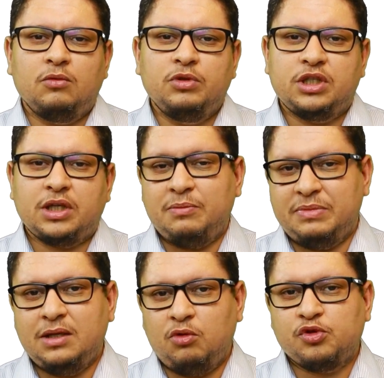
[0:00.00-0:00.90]
which can
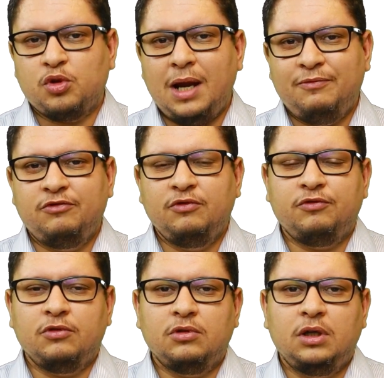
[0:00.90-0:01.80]
be also helpful
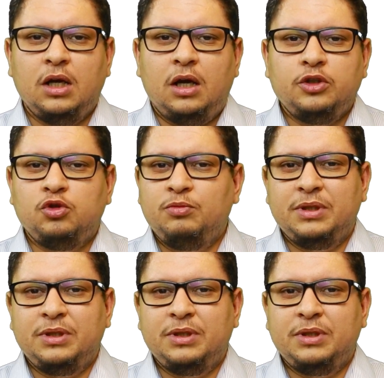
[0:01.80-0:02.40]
for you,